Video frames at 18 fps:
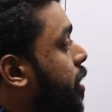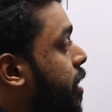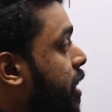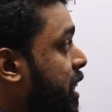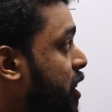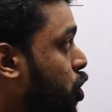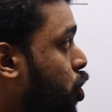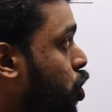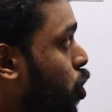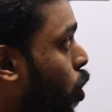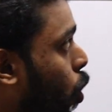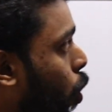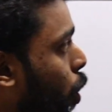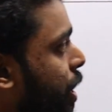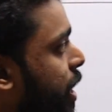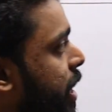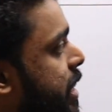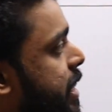
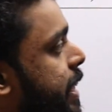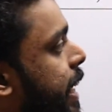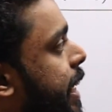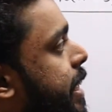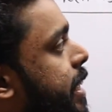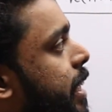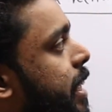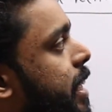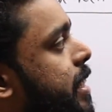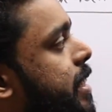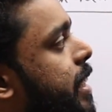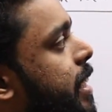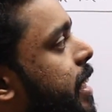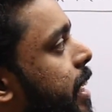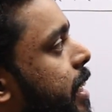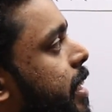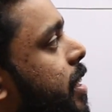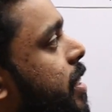disjoint set,
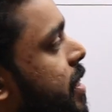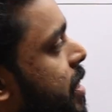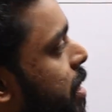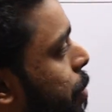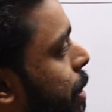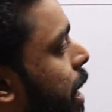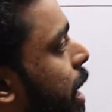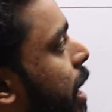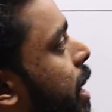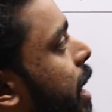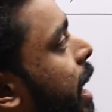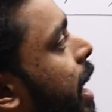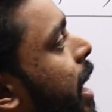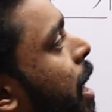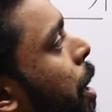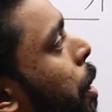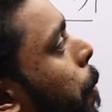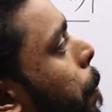isn't it?
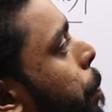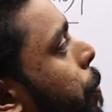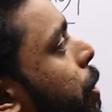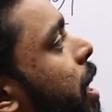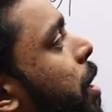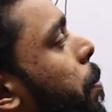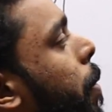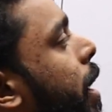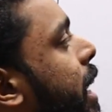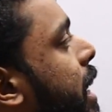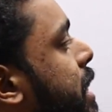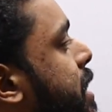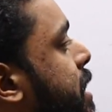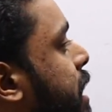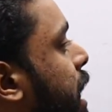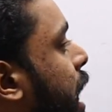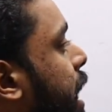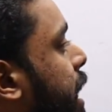Similarly, b
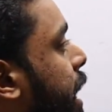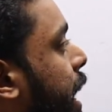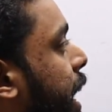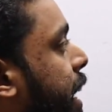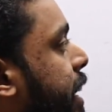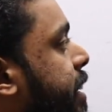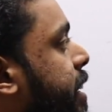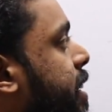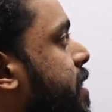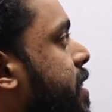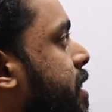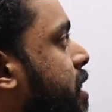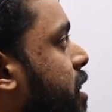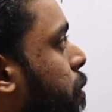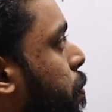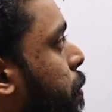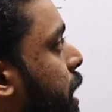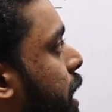minus a and a
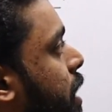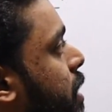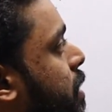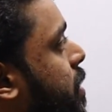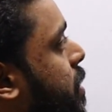intersection b,